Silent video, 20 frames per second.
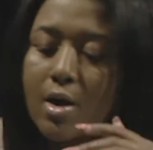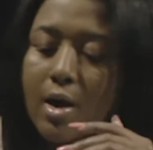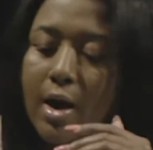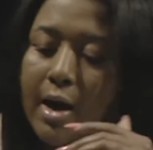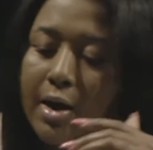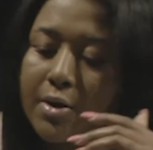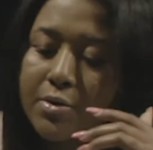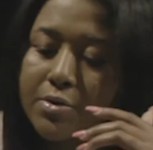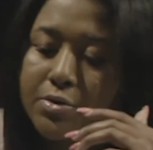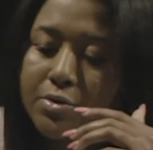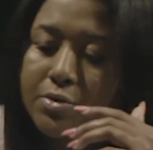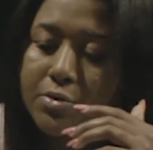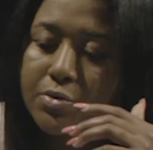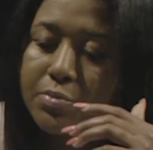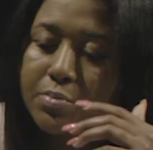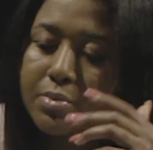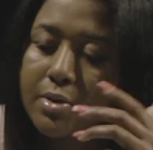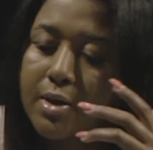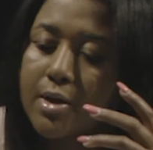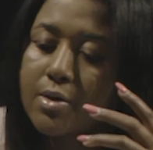How do
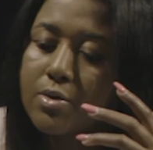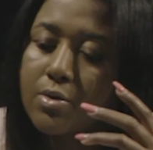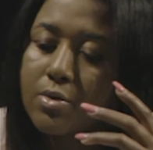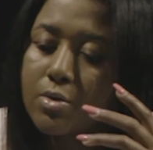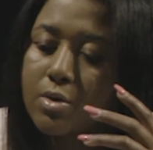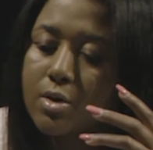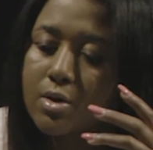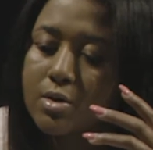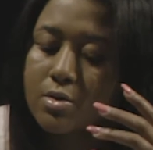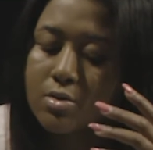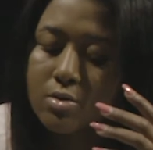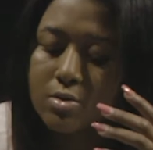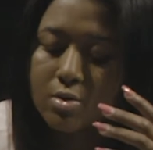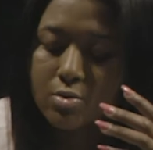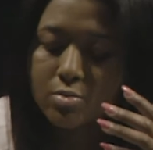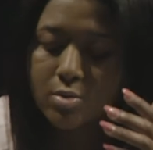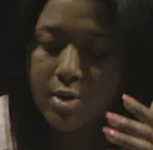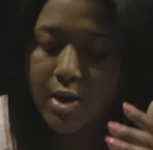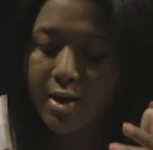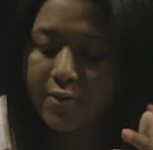you plan on,
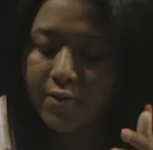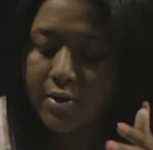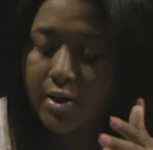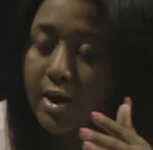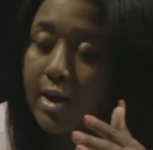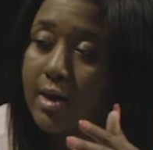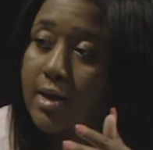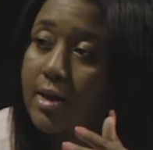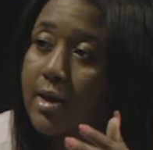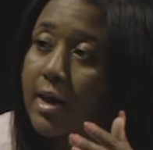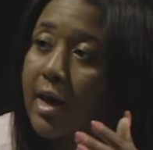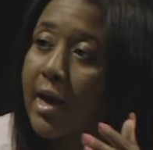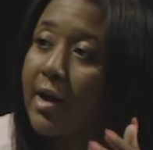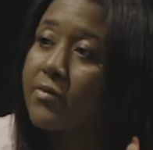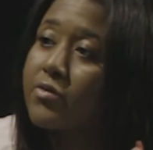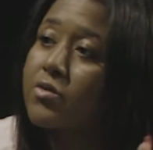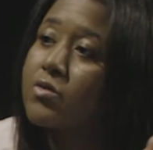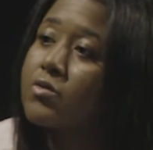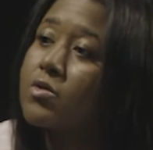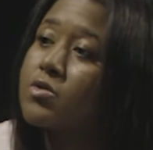navigating
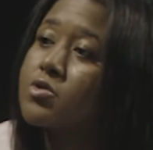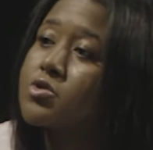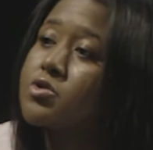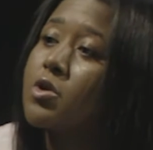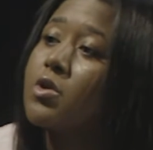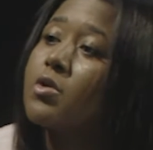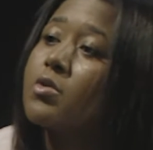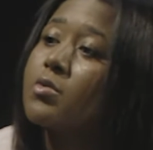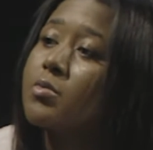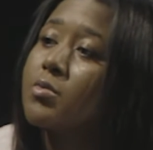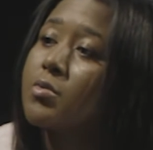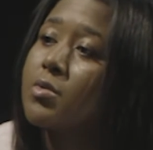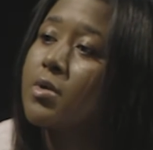after the show?